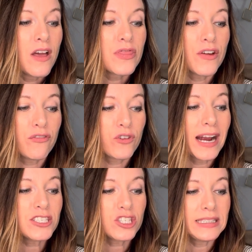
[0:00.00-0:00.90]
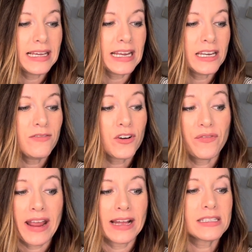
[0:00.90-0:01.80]
the Fresh Linen for
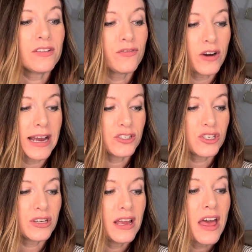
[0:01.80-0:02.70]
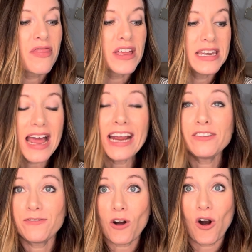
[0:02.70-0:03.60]
fans of fresh, the
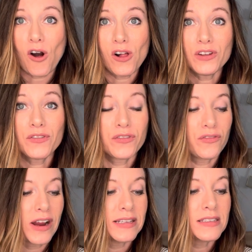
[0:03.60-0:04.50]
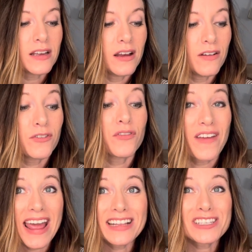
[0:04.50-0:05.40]
Nightfall for
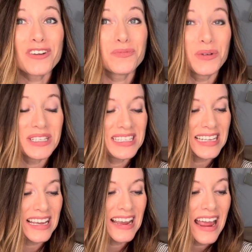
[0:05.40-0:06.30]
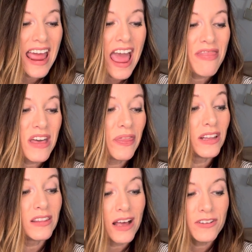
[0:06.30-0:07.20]
fans of woodsy, and then the
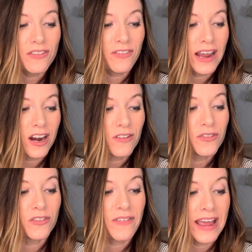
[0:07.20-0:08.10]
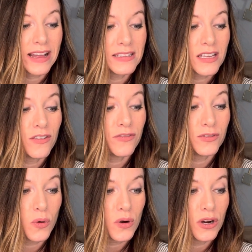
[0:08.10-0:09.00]
Love Affair for fans of
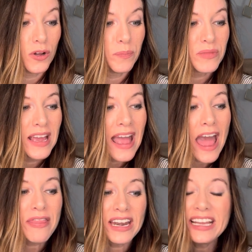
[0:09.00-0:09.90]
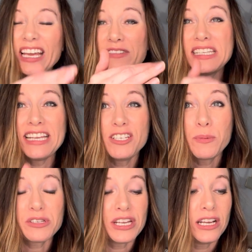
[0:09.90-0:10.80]
floral. And then it gives each
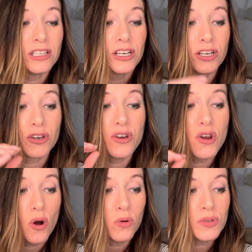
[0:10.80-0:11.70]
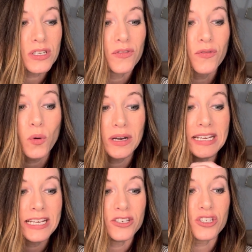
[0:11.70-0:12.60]
particular note for
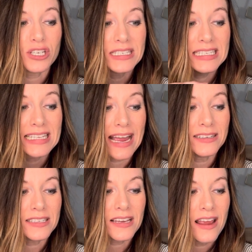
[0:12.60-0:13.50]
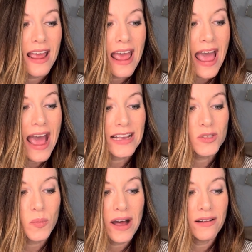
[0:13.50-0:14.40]
each scent,
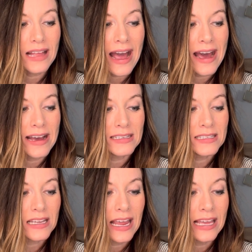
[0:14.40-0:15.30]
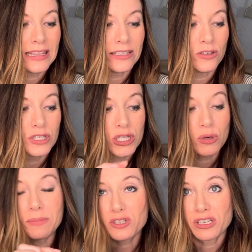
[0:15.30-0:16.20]
as well as a little
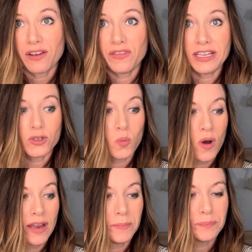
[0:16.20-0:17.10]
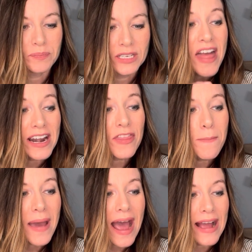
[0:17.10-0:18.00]
description of each one. Then on
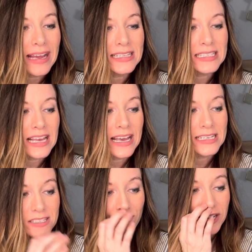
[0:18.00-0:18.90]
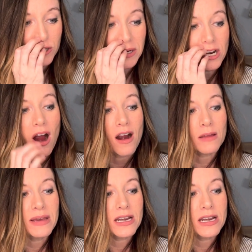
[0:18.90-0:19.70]
the back, it says featuring Hardeman